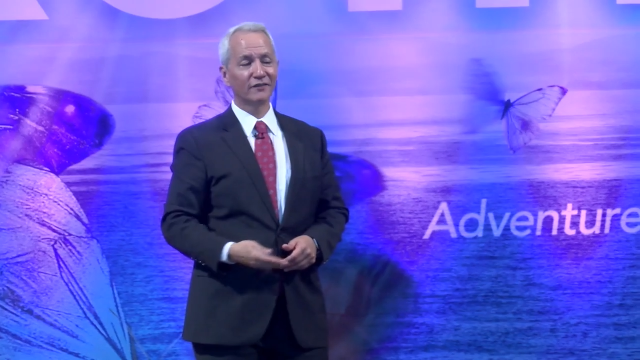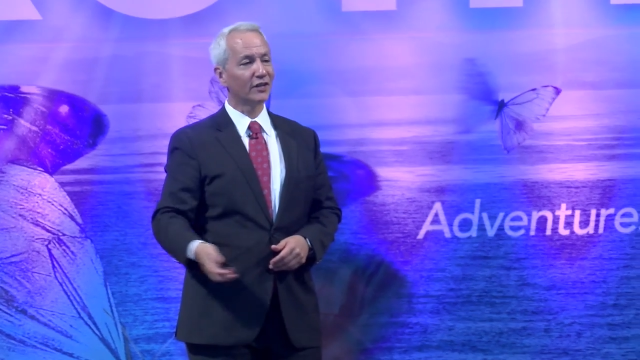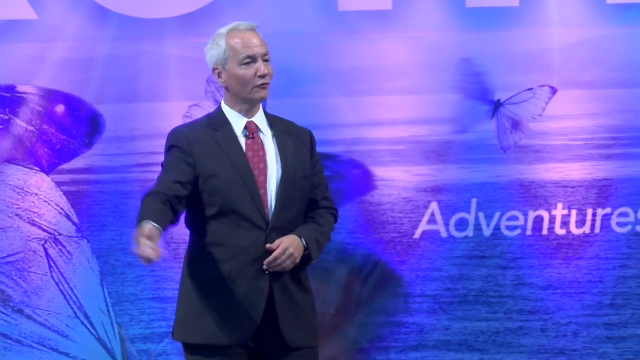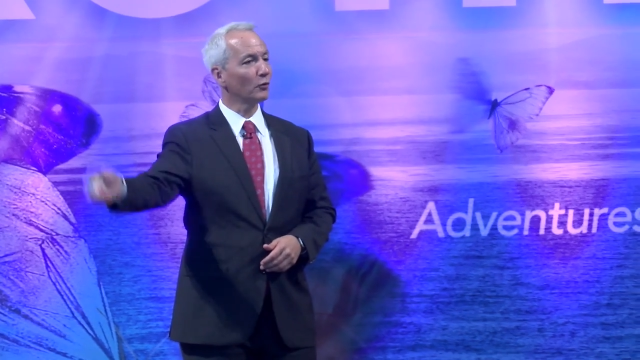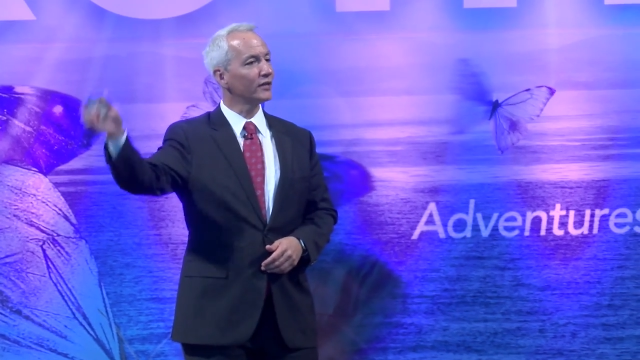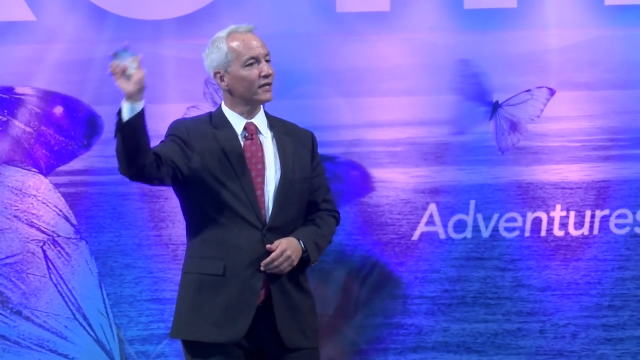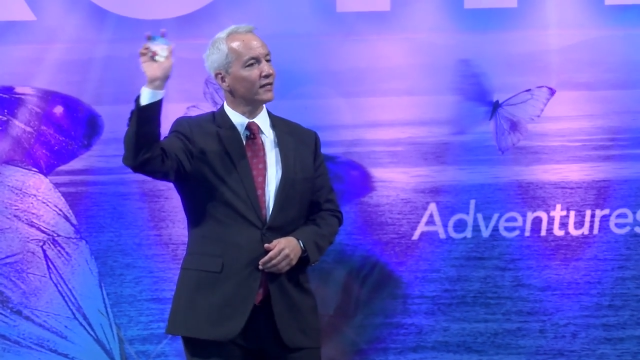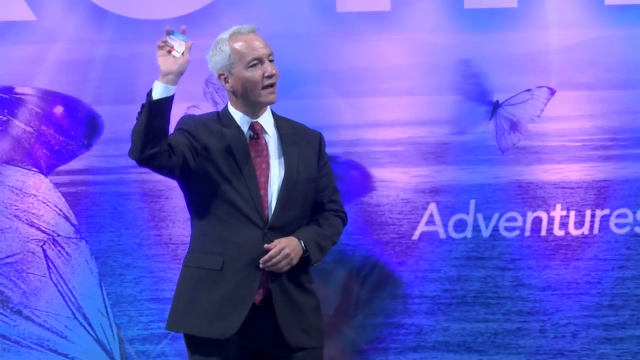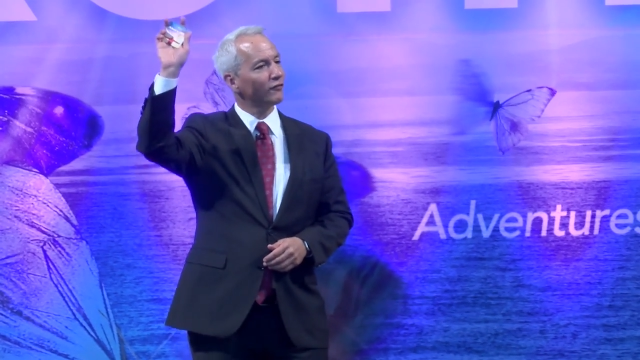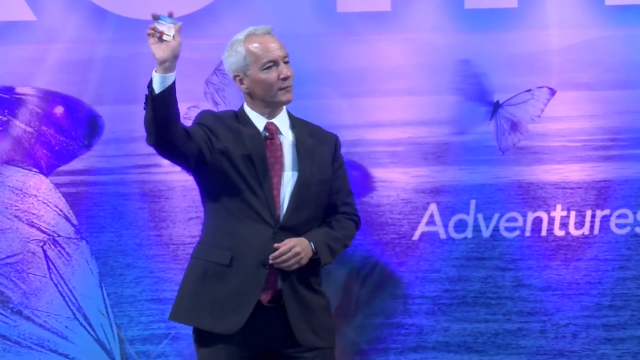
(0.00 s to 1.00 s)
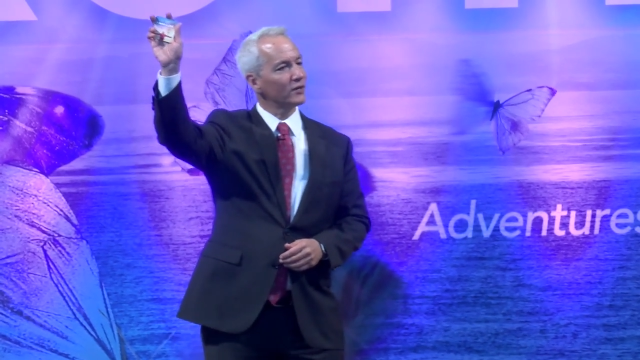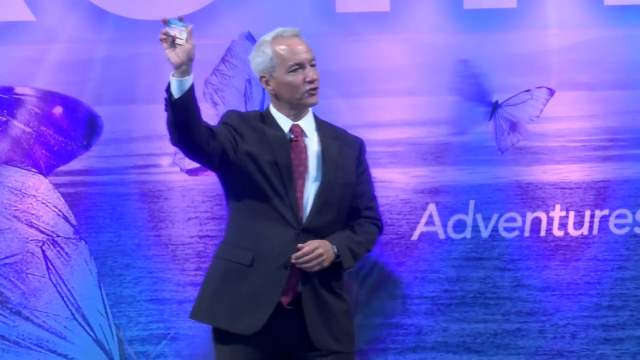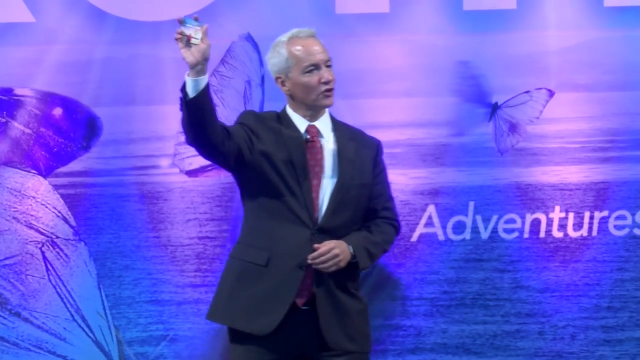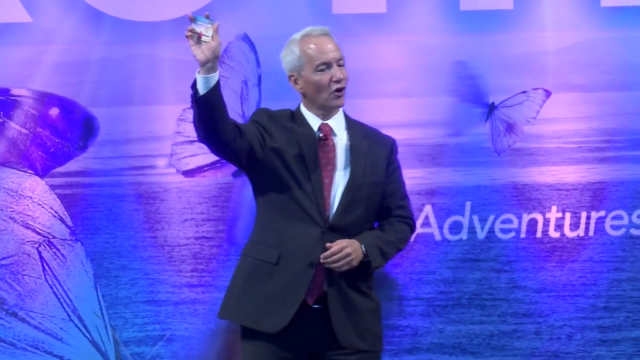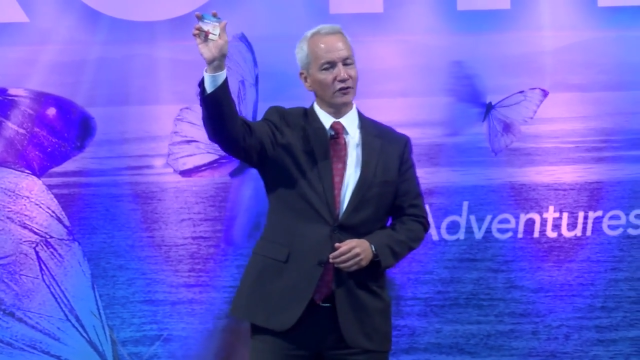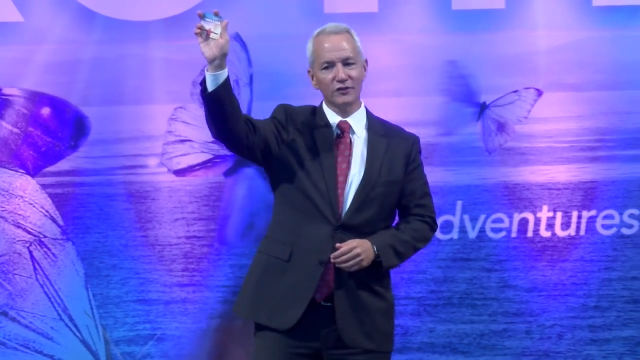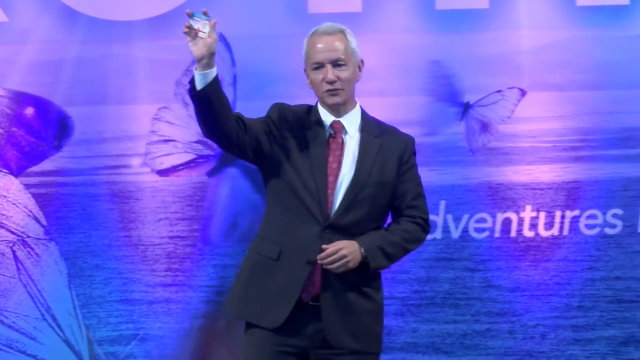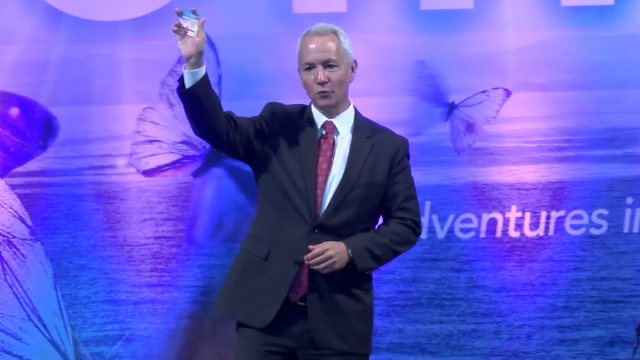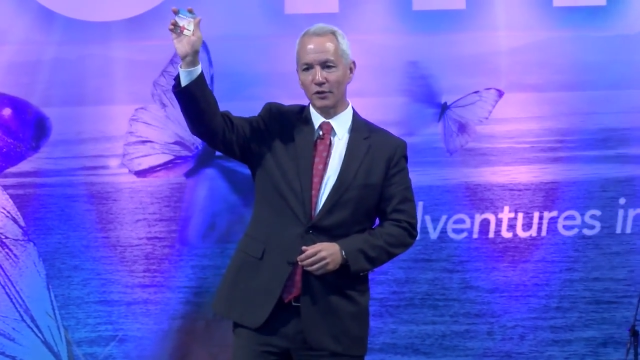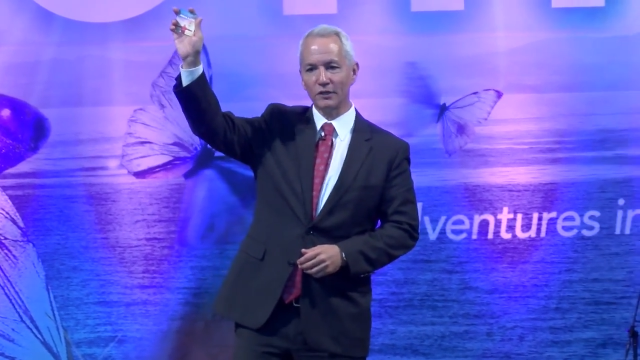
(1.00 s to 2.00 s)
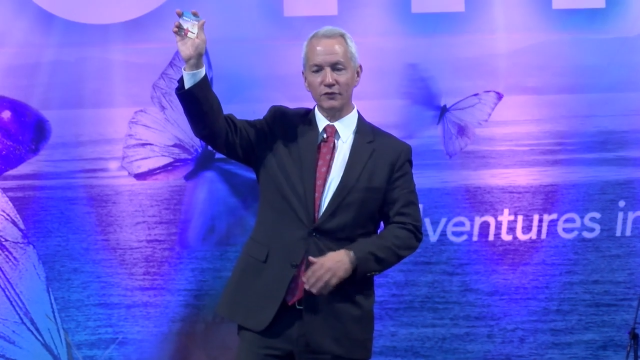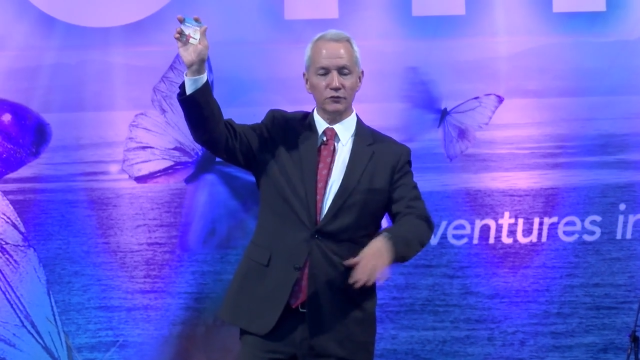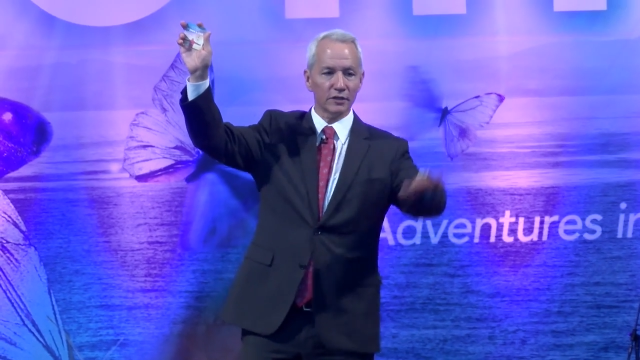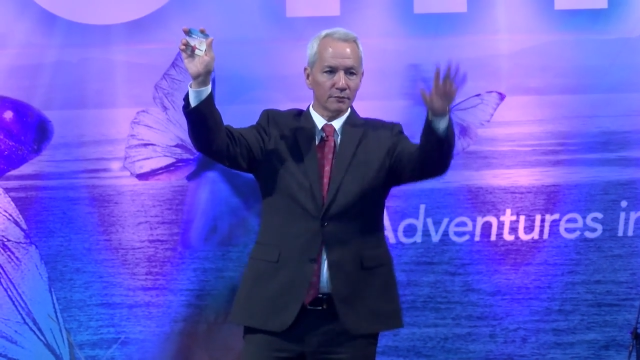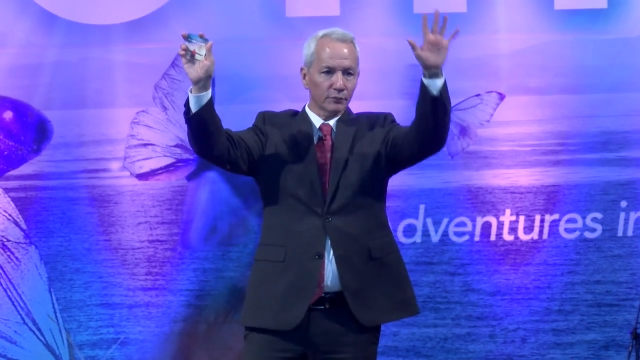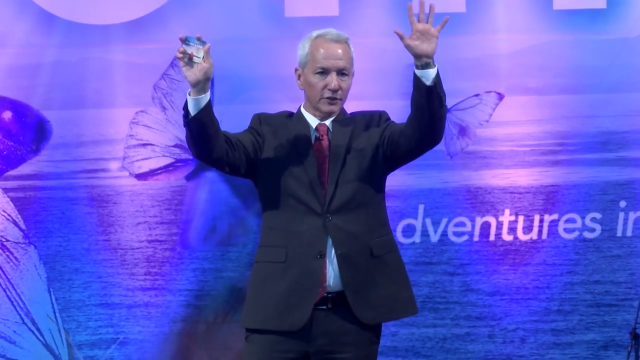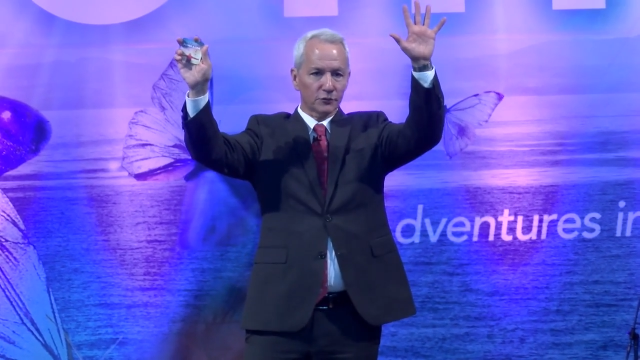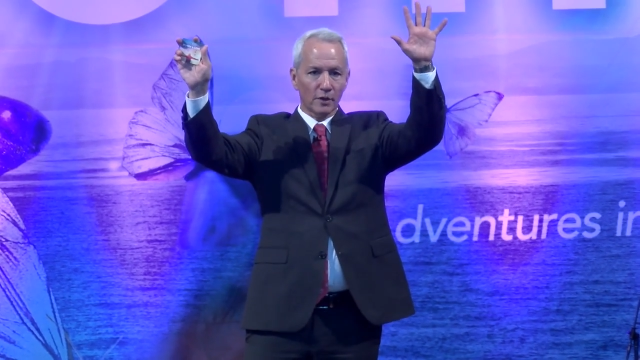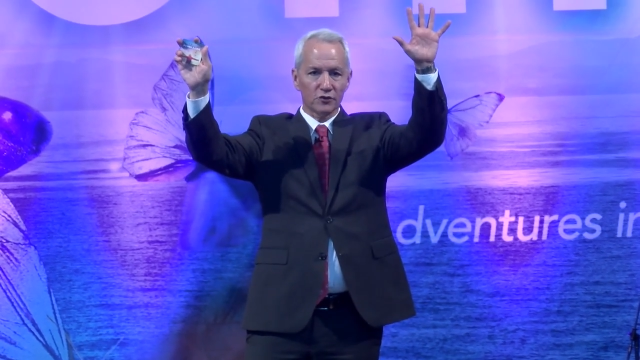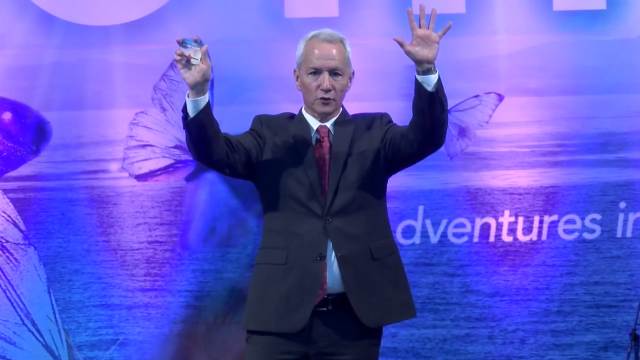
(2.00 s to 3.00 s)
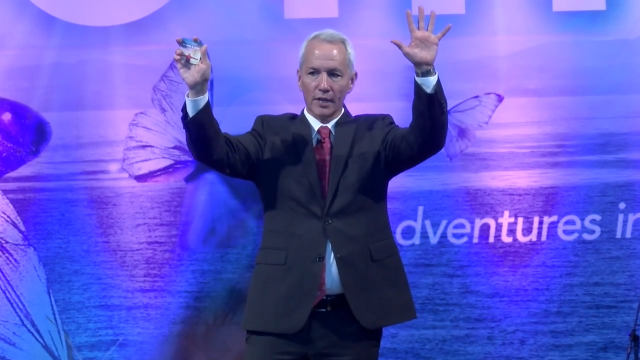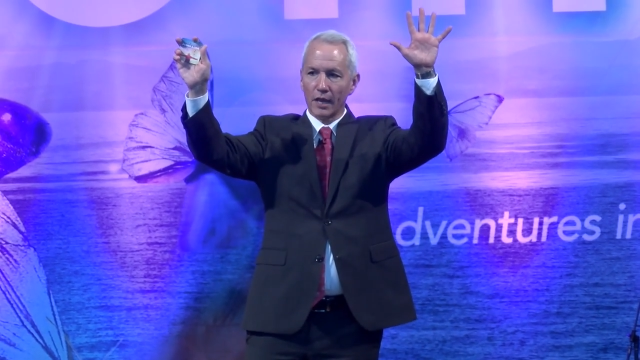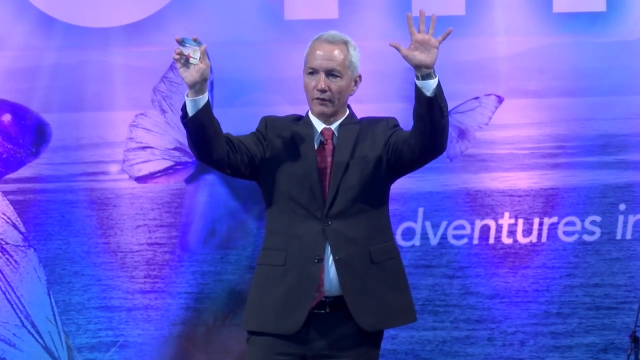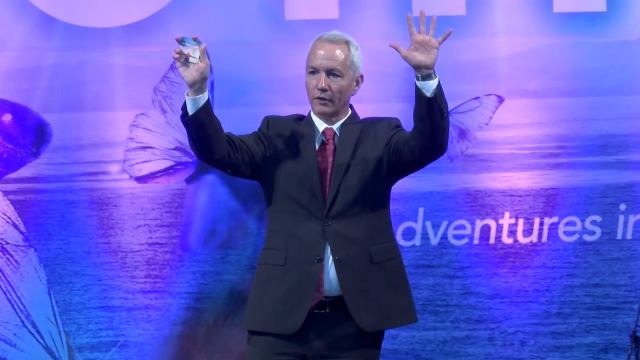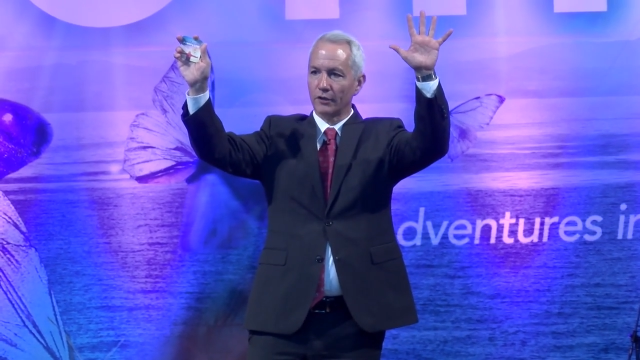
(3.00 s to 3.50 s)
Did everyone get an affirmation card this morning? If you didn't, please raise your hand.